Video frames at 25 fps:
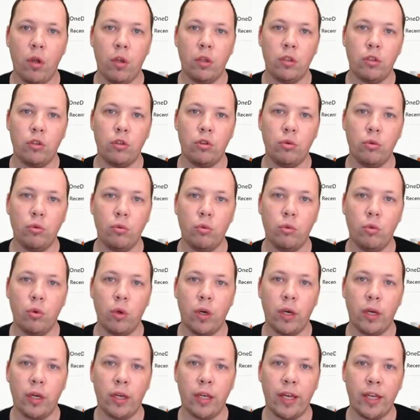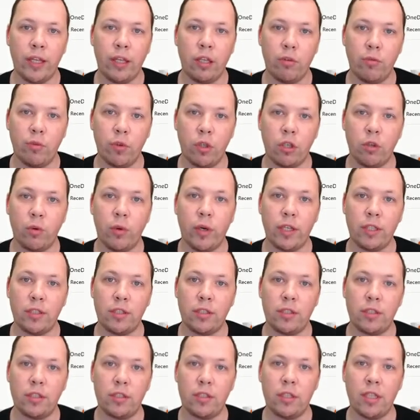to get the
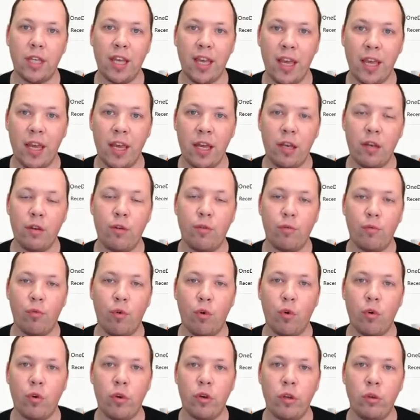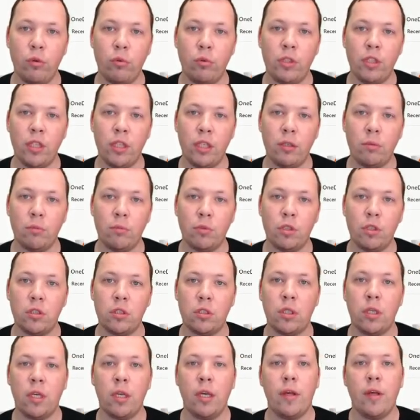requests in for new
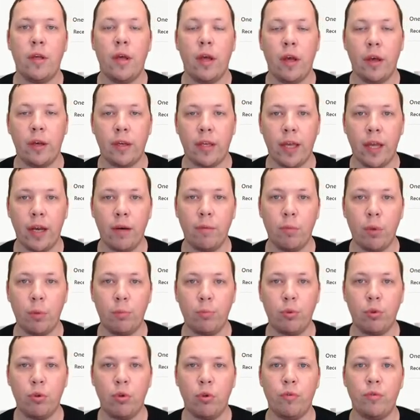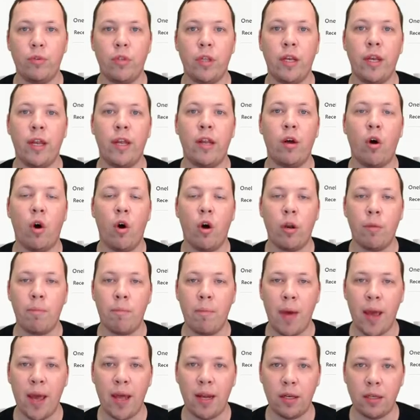teams, get them approved, and then
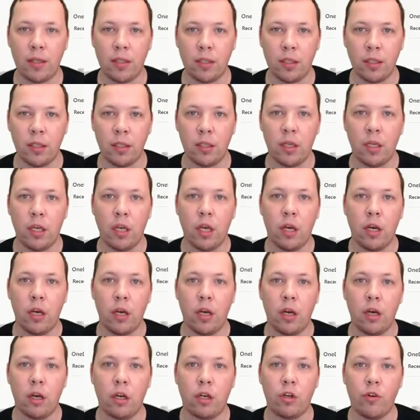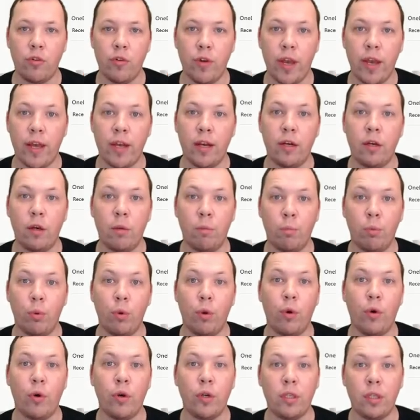automatically create and
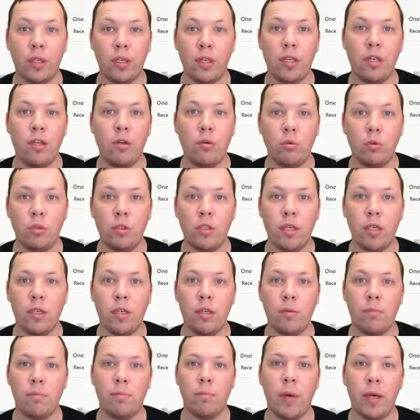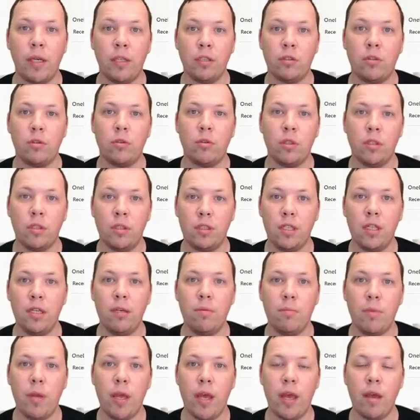deploy the new team based on the
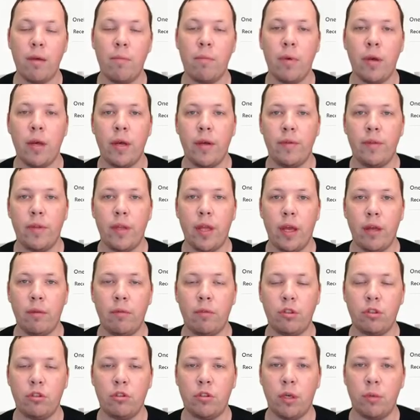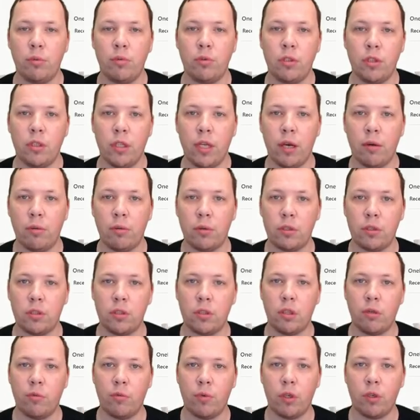team name and description that
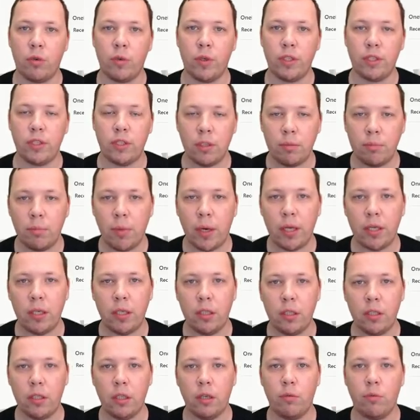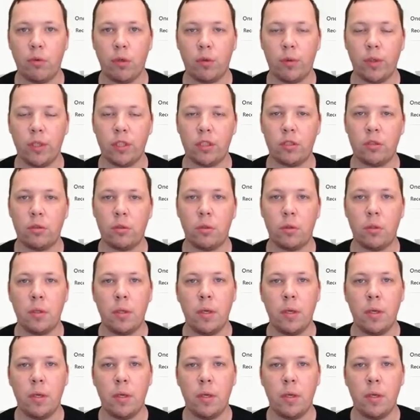was requested by the requestor.